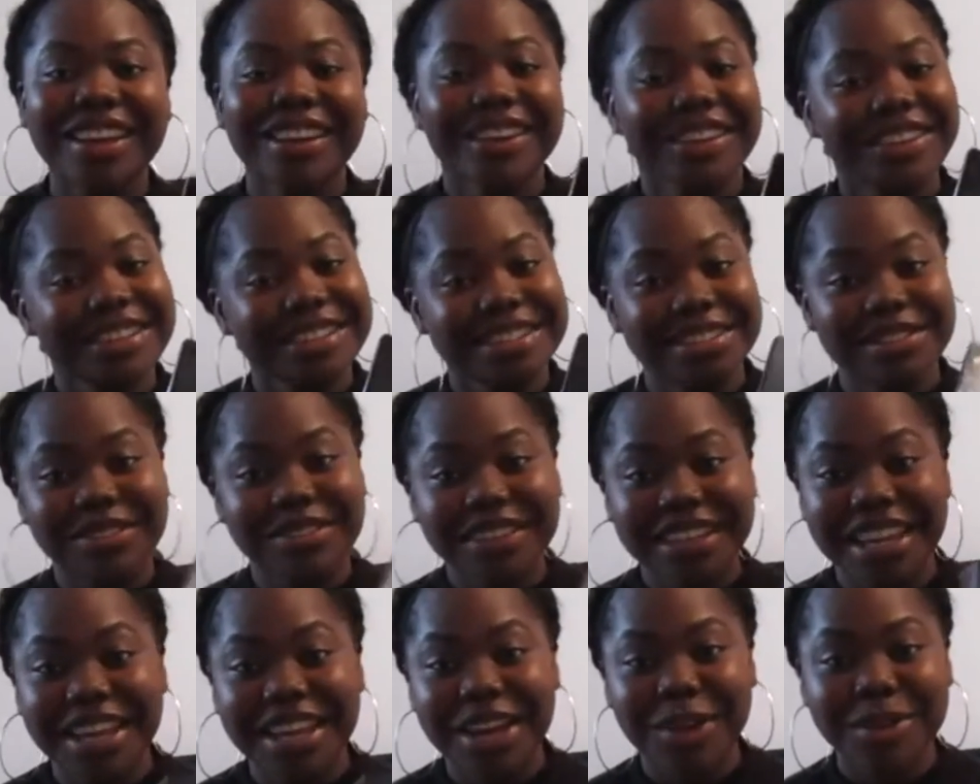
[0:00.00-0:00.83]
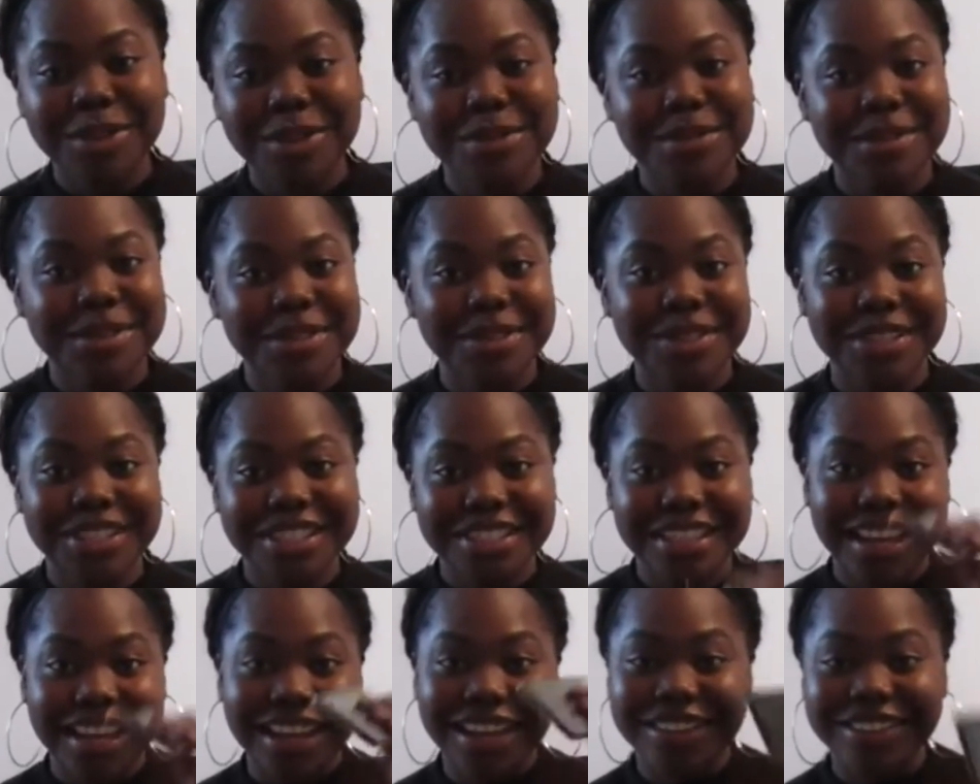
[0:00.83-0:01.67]
because he really helped me. So
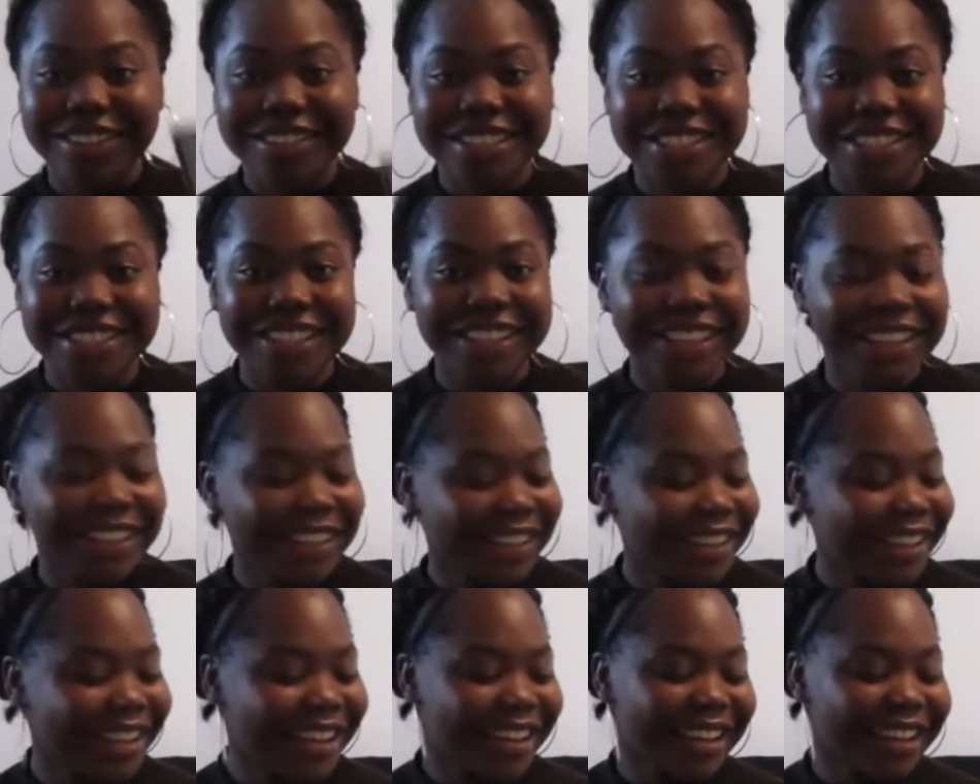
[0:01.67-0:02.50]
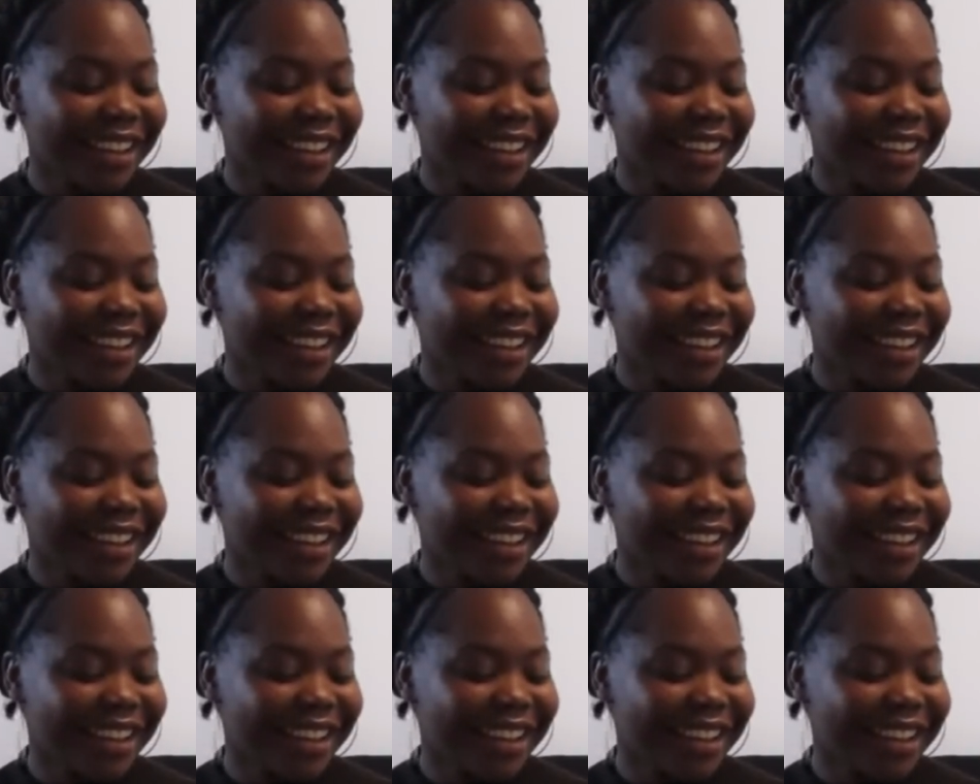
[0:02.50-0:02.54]
shout out to you.